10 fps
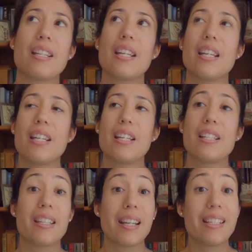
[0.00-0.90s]
in
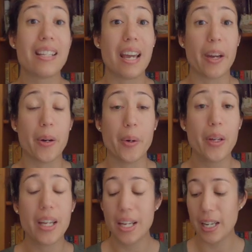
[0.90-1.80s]
San Diego.
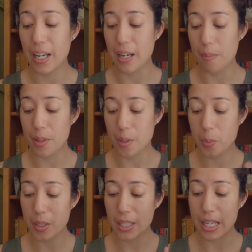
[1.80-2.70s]
This
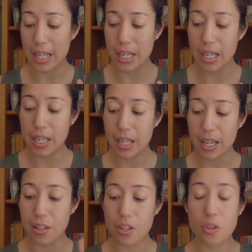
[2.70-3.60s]
was the
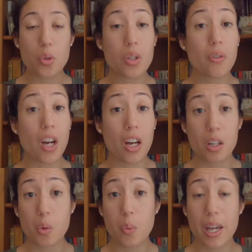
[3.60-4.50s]
exclusive
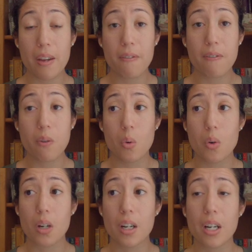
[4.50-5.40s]
colorway
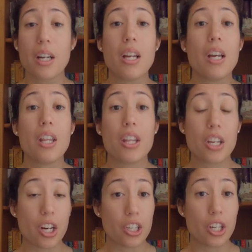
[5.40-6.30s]
for the
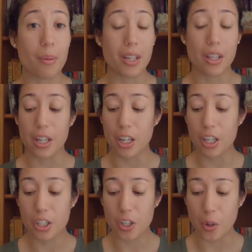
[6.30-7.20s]
yarn shop down there.
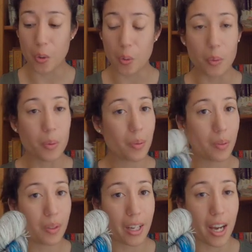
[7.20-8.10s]
So
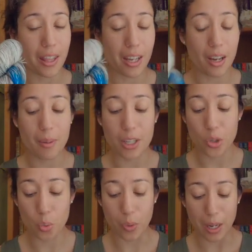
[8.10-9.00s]
got that on my
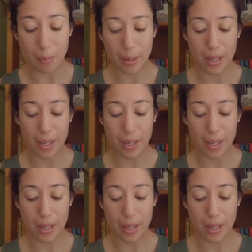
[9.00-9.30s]
trip.